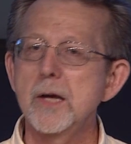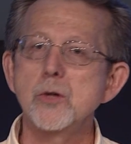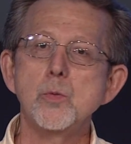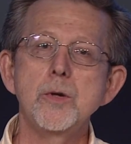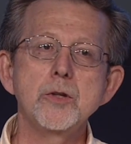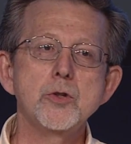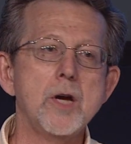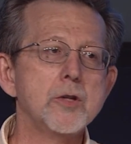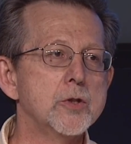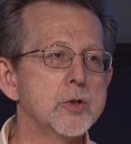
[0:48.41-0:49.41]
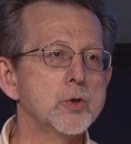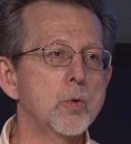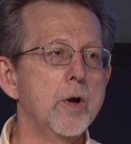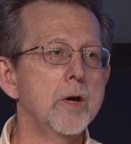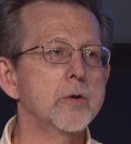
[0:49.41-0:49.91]
As we ingest the
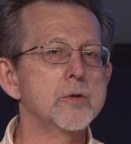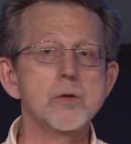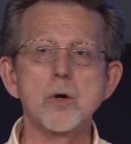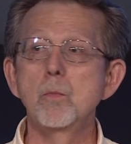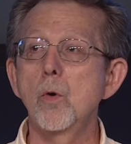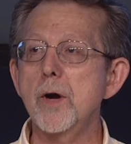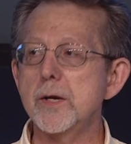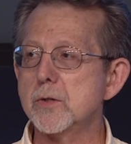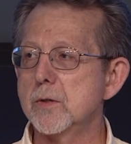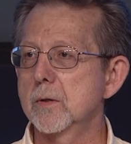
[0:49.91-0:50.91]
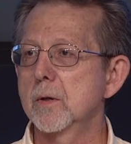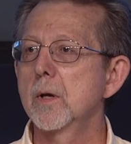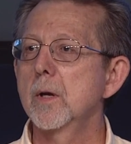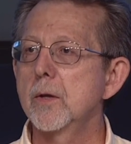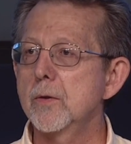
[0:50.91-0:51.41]
soils, they're moist,
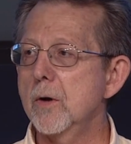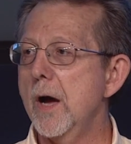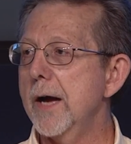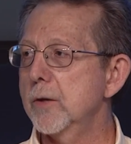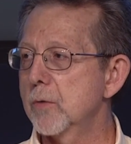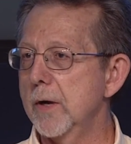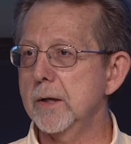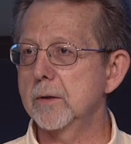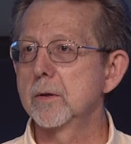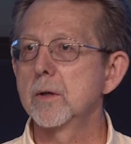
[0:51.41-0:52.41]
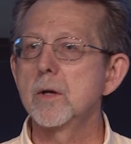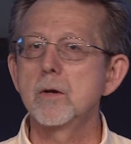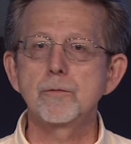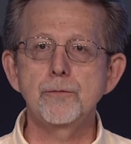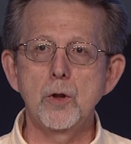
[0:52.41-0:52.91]
they're hydrated,
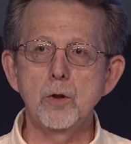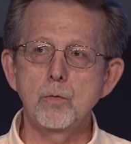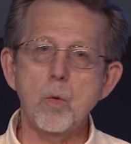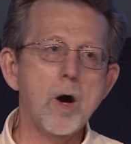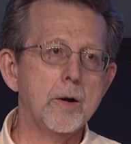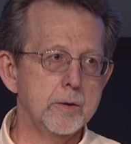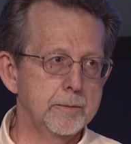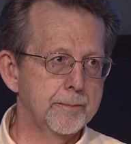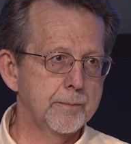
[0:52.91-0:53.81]
full of water.